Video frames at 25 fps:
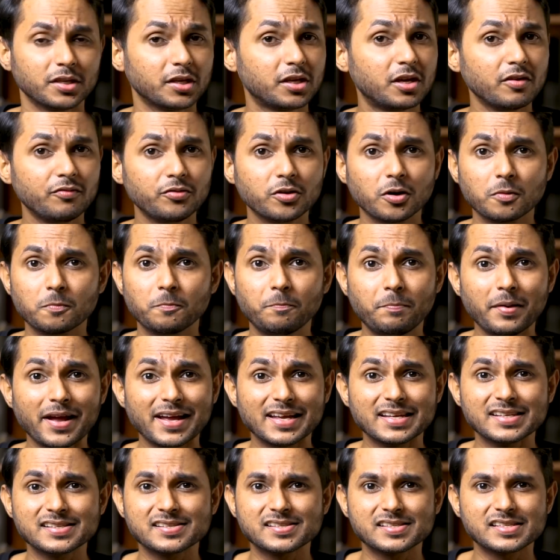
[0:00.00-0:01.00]
Give your
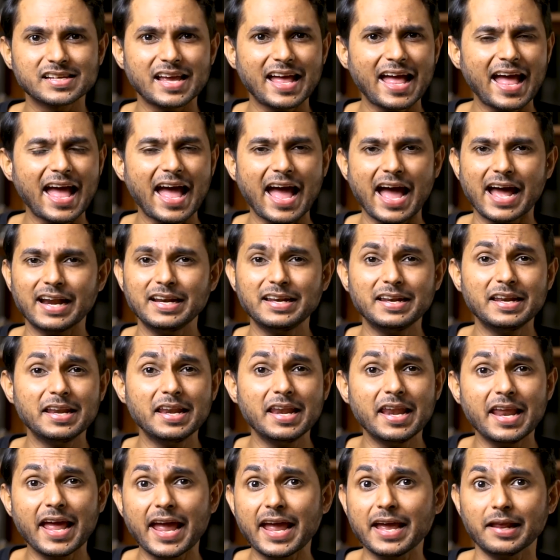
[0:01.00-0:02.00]
best
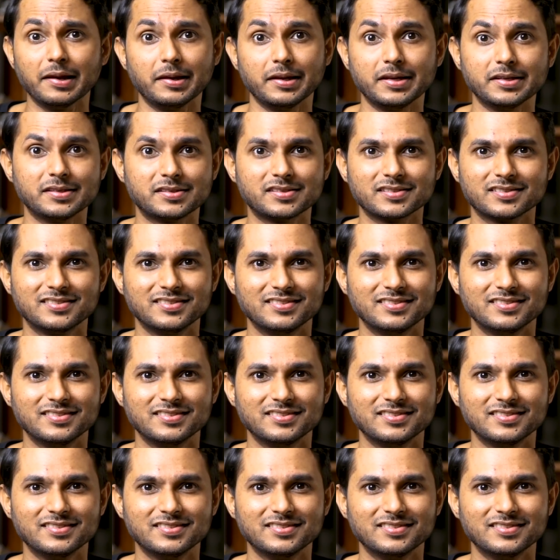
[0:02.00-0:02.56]
and nail it.